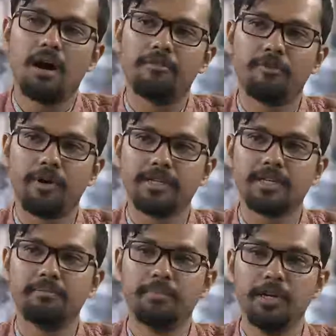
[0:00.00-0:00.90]
for
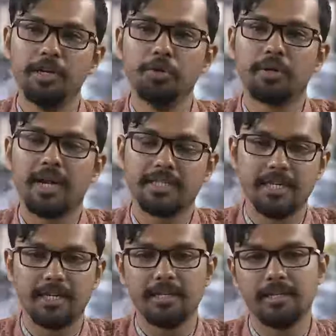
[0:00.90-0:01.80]
example,
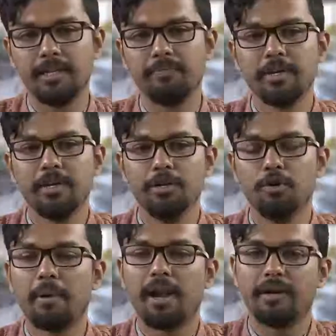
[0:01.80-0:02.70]
neoclassical,
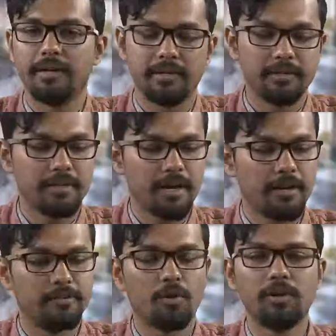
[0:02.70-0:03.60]
neo-palladian,
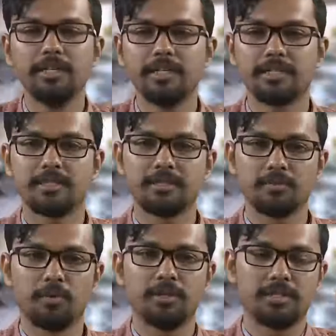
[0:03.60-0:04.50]
and all this
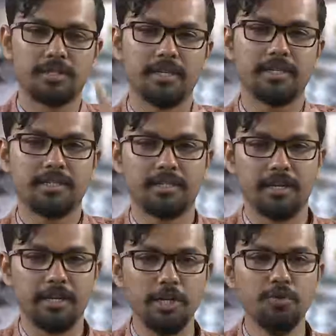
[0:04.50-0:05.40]
was this
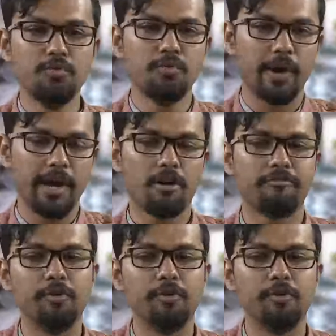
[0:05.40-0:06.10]
new way of